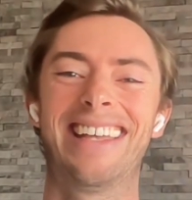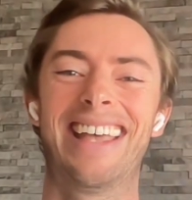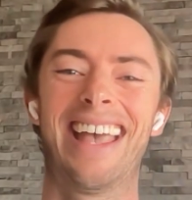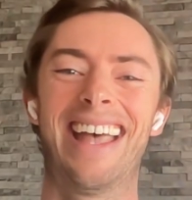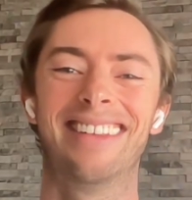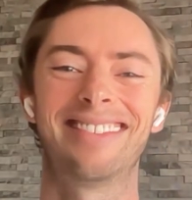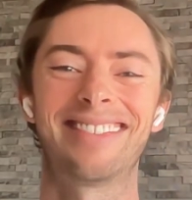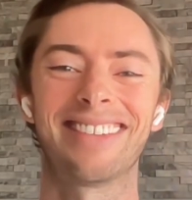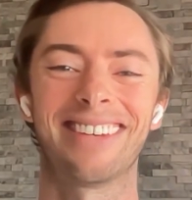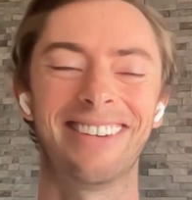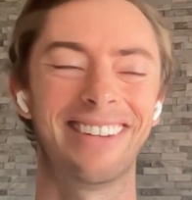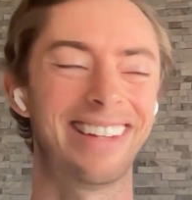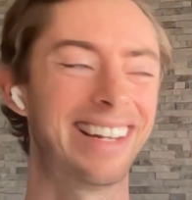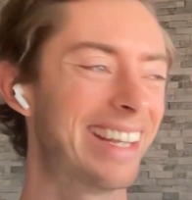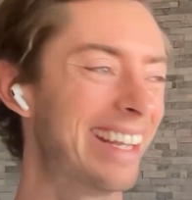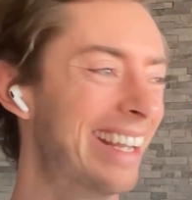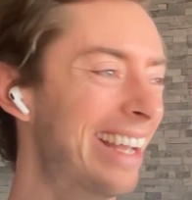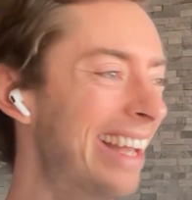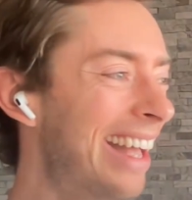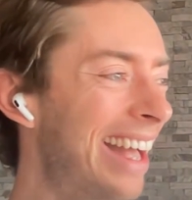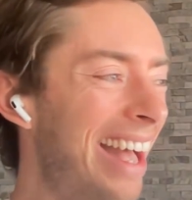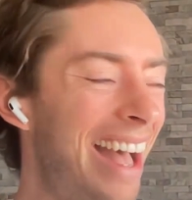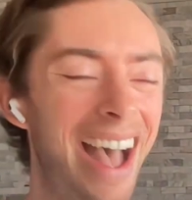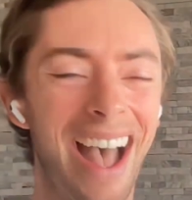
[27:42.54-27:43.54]
yeah,
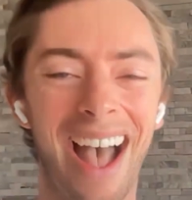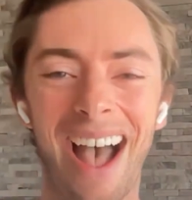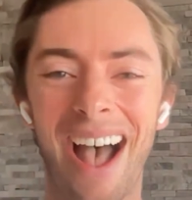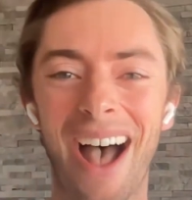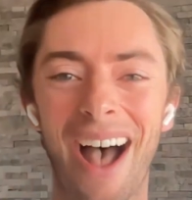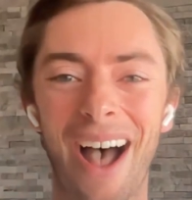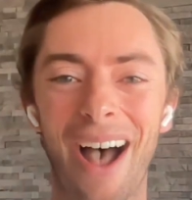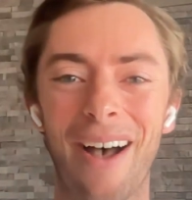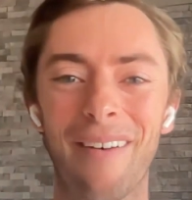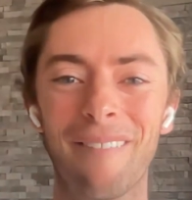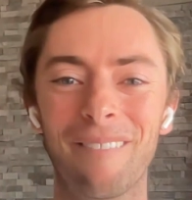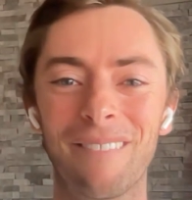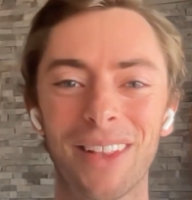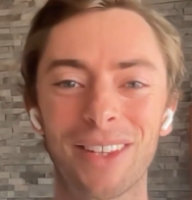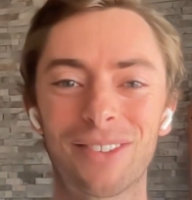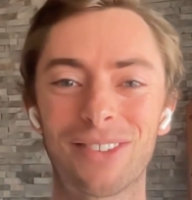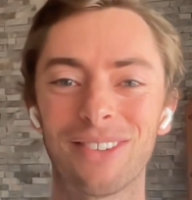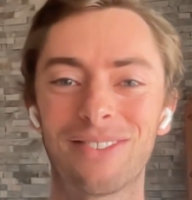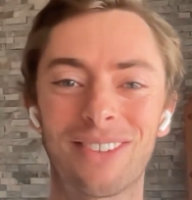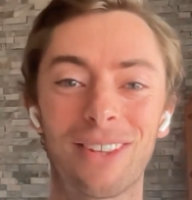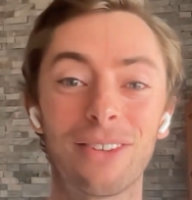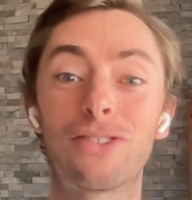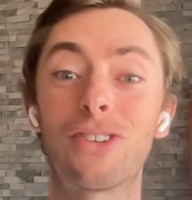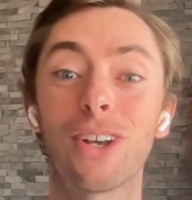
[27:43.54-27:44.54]
totally. Um,
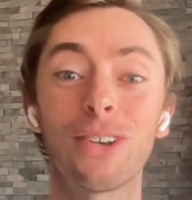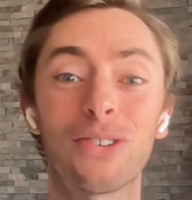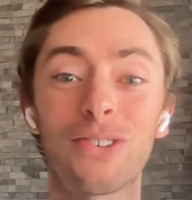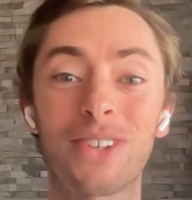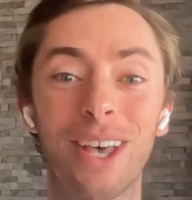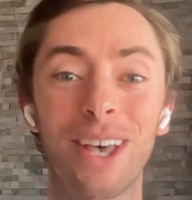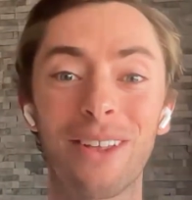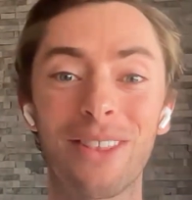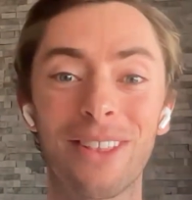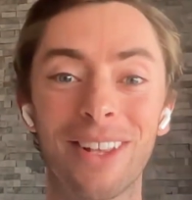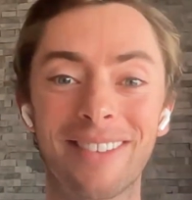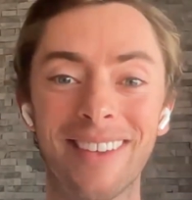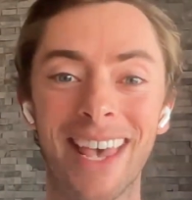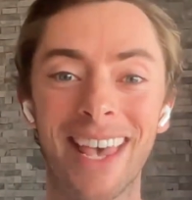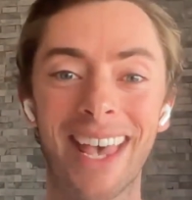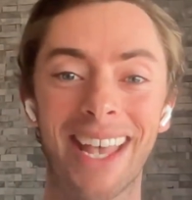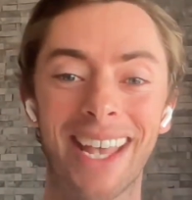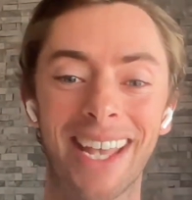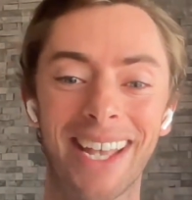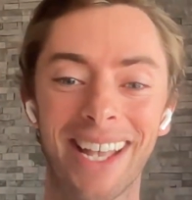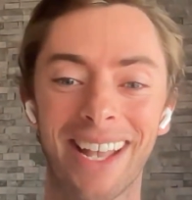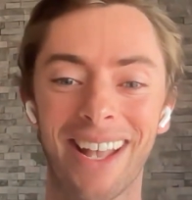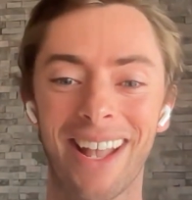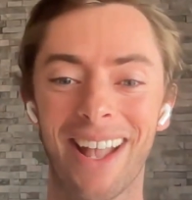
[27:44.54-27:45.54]
just just the other
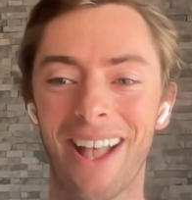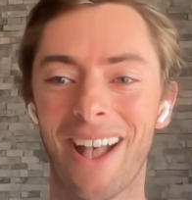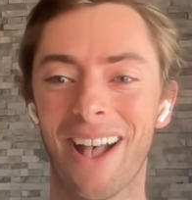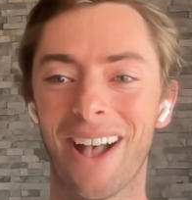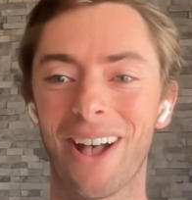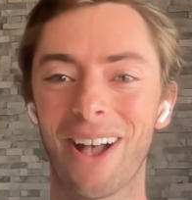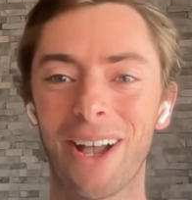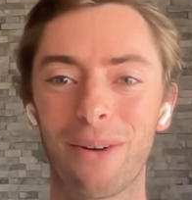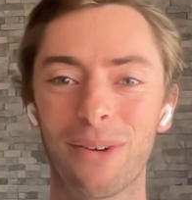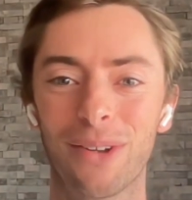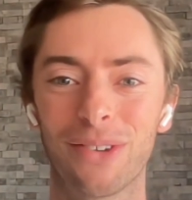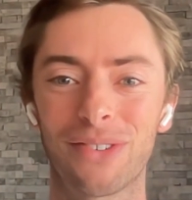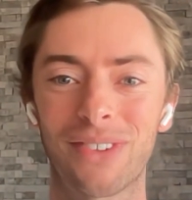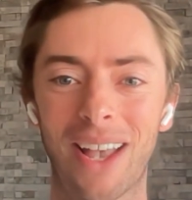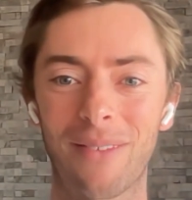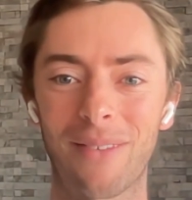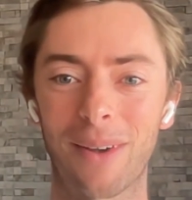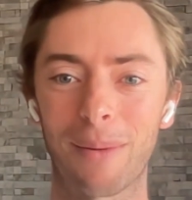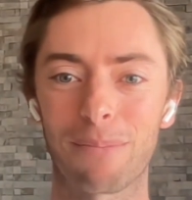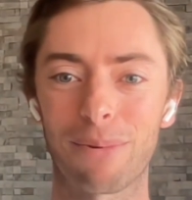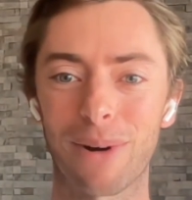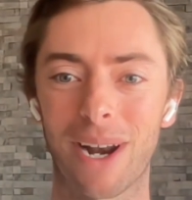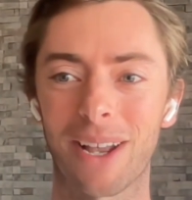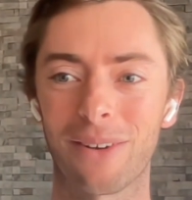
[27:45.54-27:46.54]
day, I was
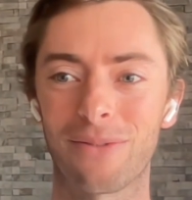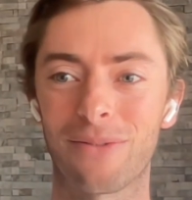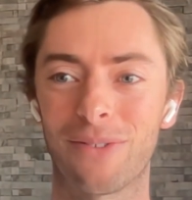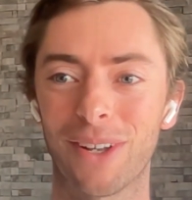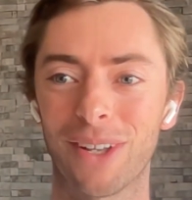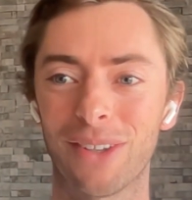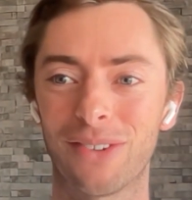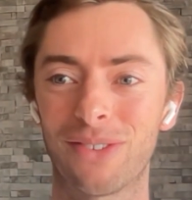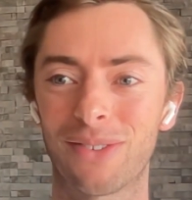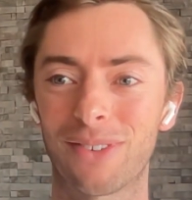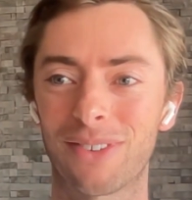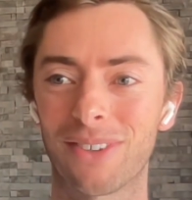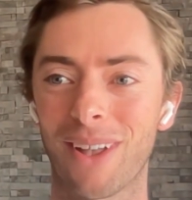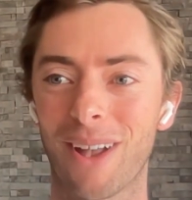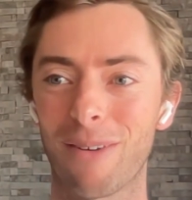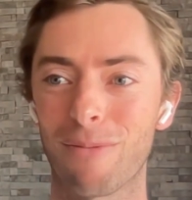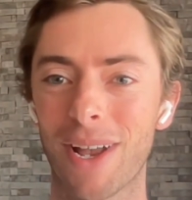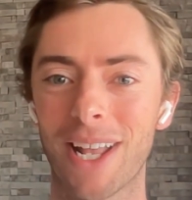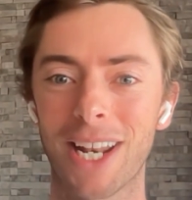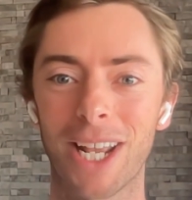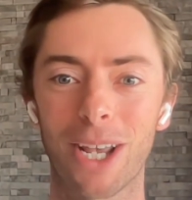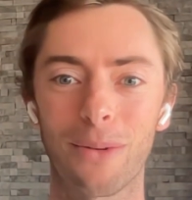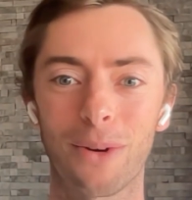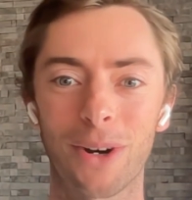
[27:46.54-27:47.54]
having breakfast,
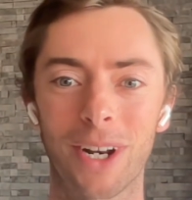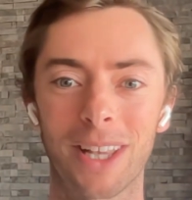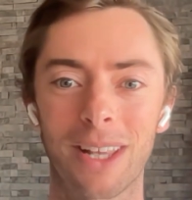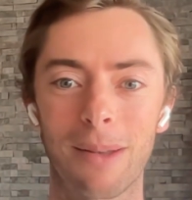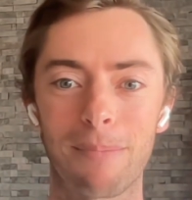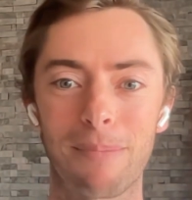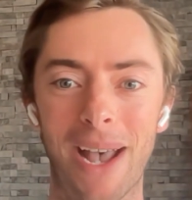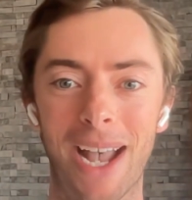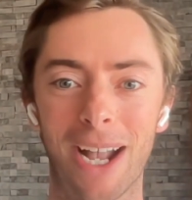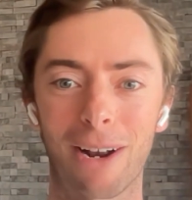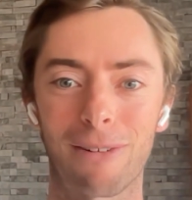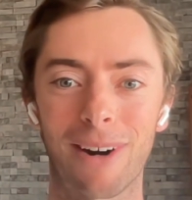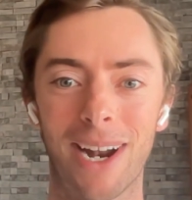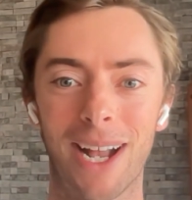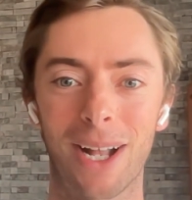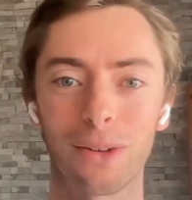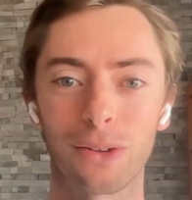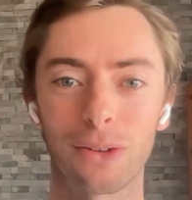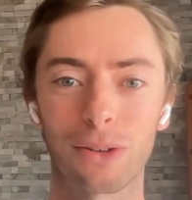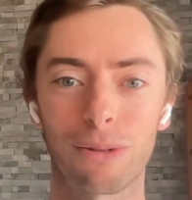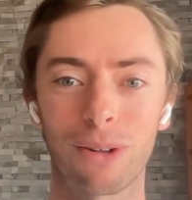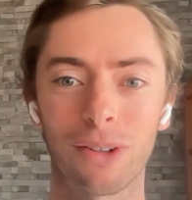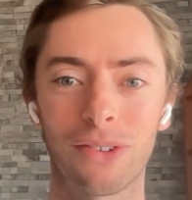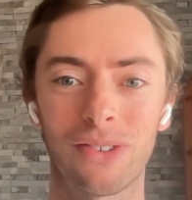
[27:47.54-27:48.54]
radio on in the
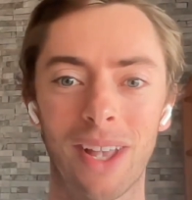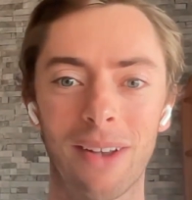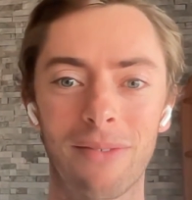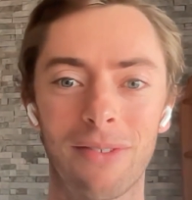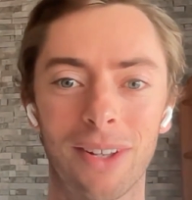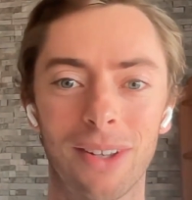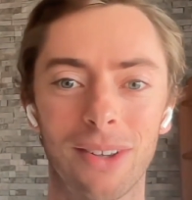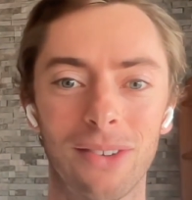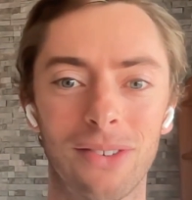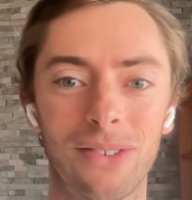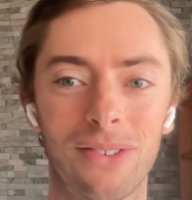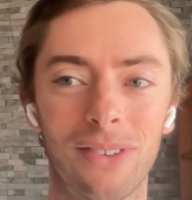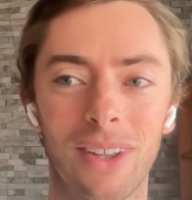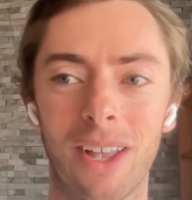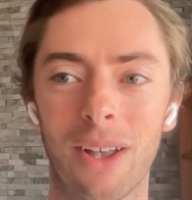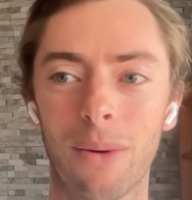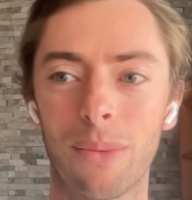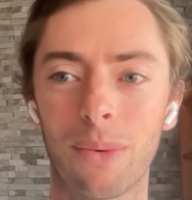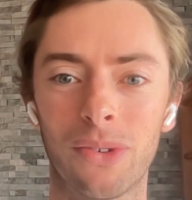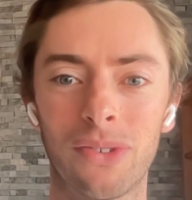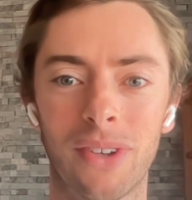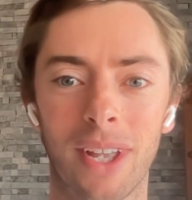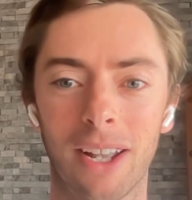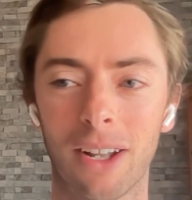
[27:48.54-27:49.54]
background. Chris Evans
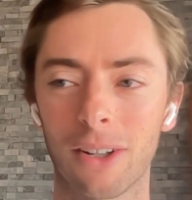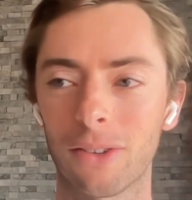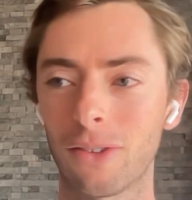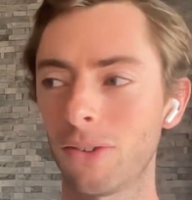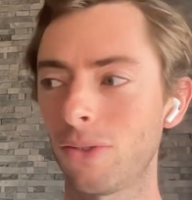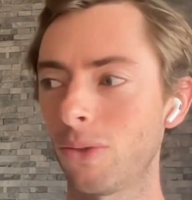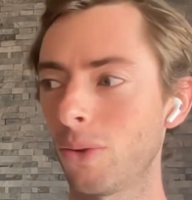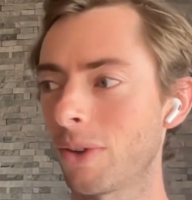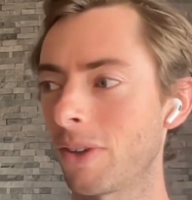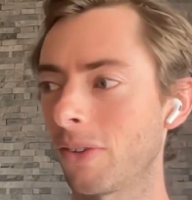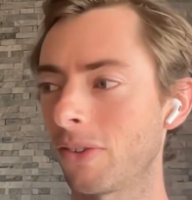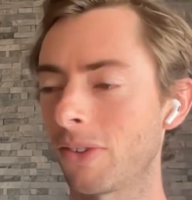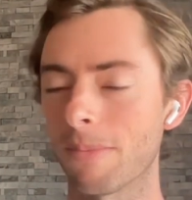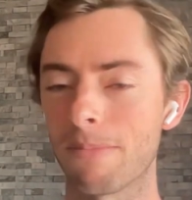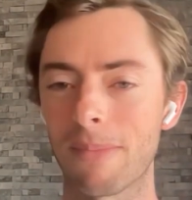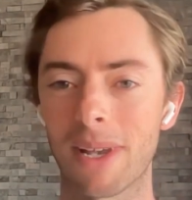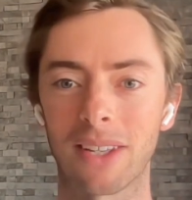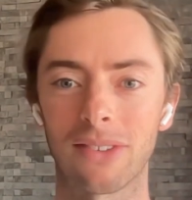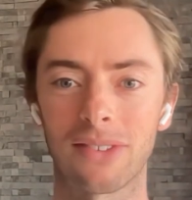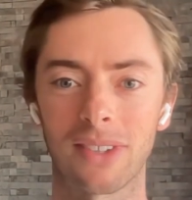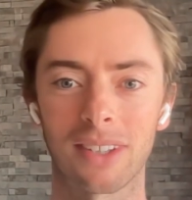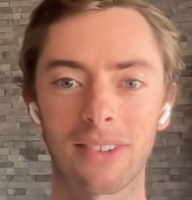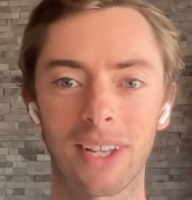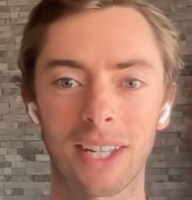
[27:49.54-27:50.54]
was saying, I just saw this
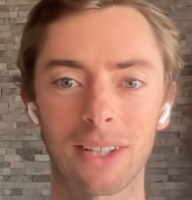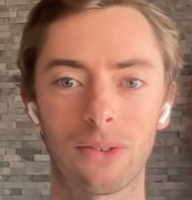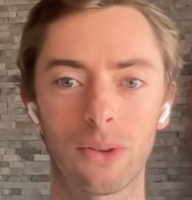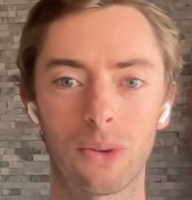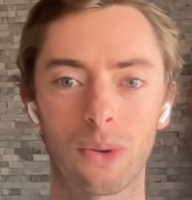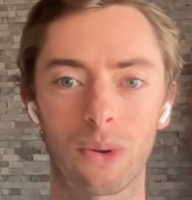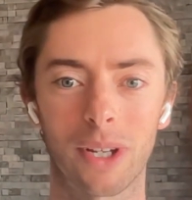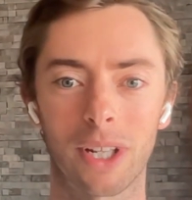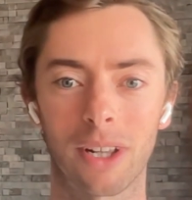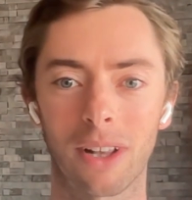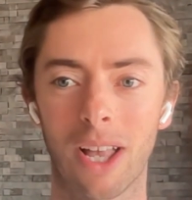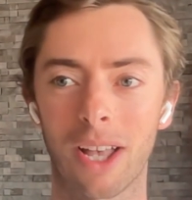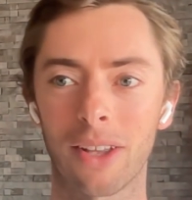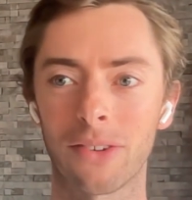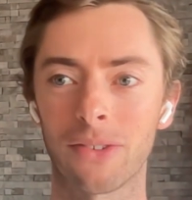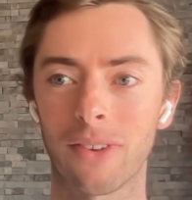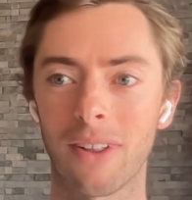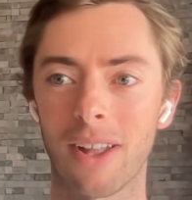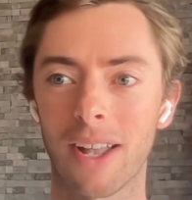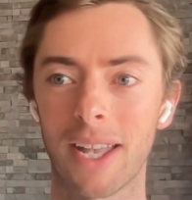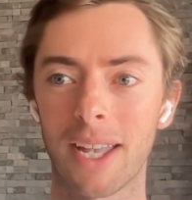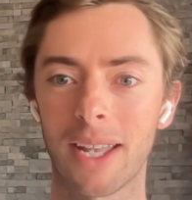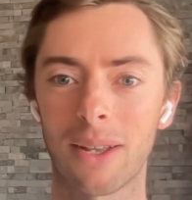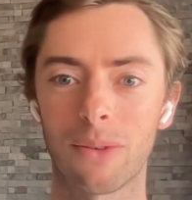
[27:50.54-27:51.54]
amazing TED talk
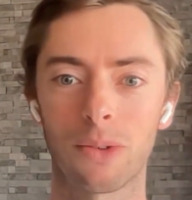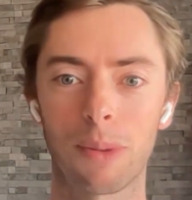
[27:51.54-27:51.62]
last night.